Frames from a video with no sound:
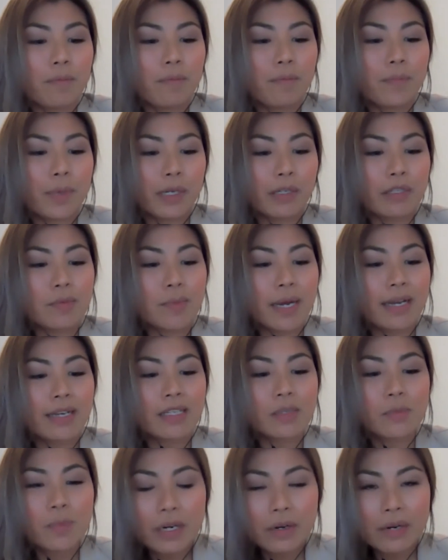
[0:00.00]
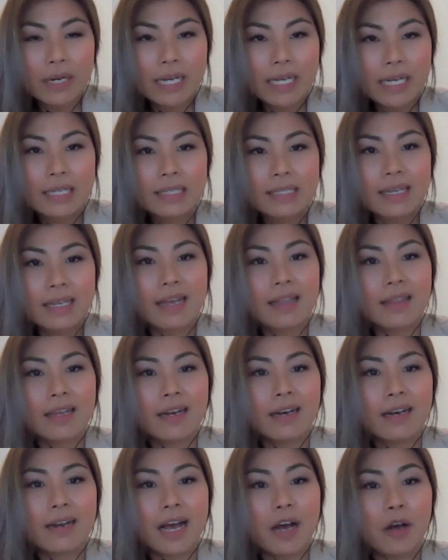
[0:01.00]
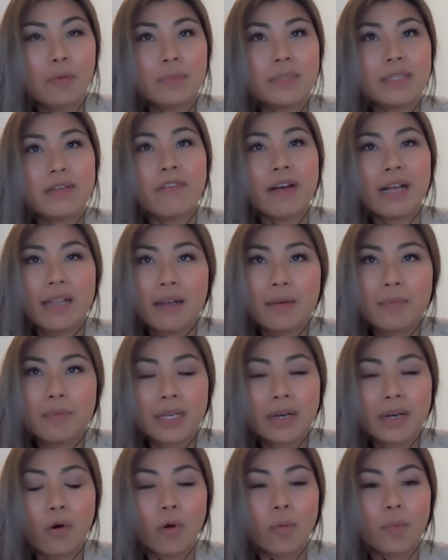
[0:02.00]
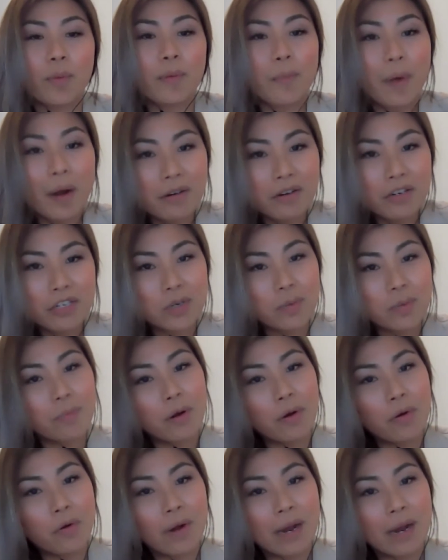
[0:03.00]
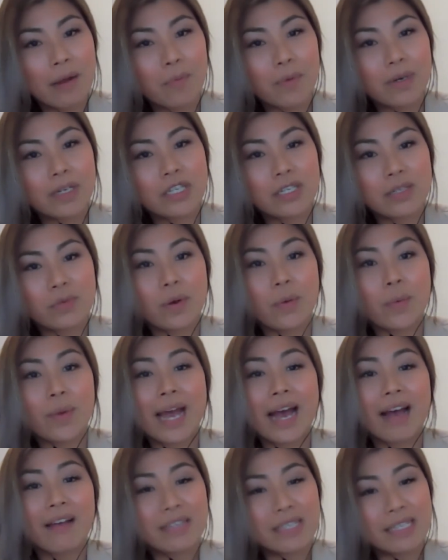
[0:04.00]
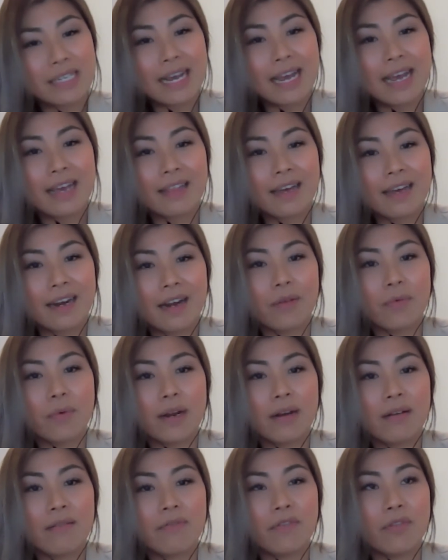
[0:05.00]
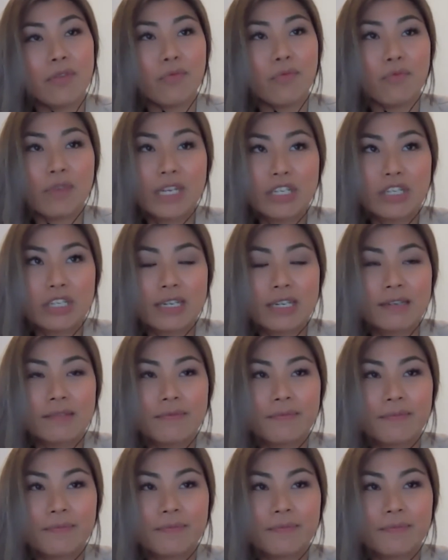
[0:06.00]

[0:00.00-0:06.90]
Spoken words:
built my experience and then helped develop the corporate partnership program, which is what we have today that I run for the region.